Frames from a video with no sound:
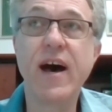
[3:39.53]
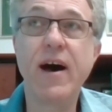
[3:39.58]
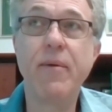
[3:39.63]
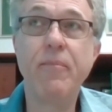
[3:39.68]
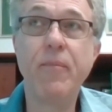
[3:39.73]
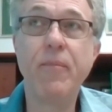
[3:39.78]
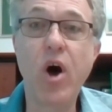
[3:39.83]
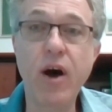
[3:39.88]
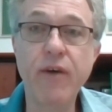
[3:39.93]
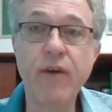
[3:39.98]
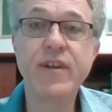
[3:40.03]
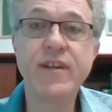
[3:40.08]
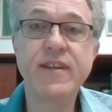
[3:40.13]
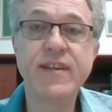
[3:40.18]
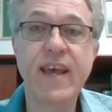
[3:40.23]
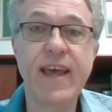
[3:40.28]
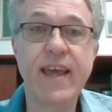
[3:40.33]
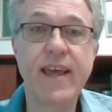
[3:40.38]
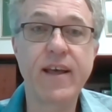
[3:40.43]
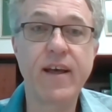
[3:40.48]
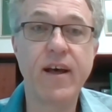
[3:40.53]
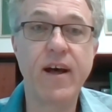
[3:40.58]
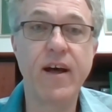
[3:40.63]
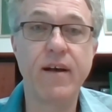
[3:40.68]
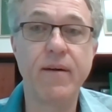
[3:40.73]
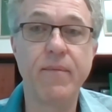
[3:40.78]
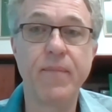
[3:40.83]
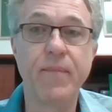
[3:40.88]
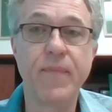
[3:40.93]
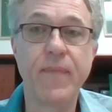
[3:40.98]
often take
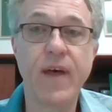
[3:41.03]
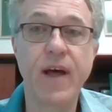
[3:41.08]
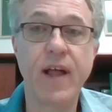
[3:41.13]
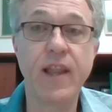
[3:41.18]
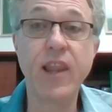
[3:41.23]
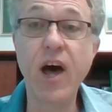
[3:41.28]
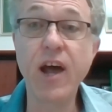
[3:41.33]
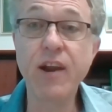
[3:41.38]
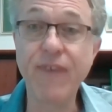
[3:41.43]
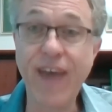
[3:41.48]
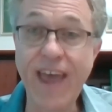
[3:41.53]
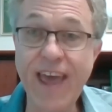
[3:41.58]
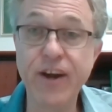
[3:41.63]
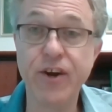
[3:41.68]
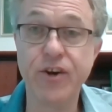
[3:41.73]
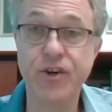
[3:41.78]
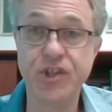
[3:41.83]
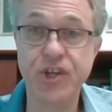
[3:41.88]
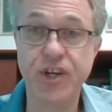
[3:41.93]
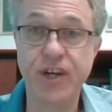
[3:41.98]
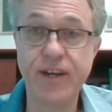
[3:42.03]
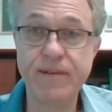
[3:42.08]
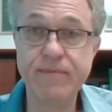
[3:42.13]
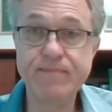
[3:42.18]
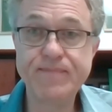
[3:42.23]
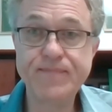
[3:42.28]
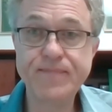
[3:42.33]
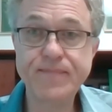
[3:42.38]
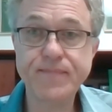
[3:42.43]
a lot of energy.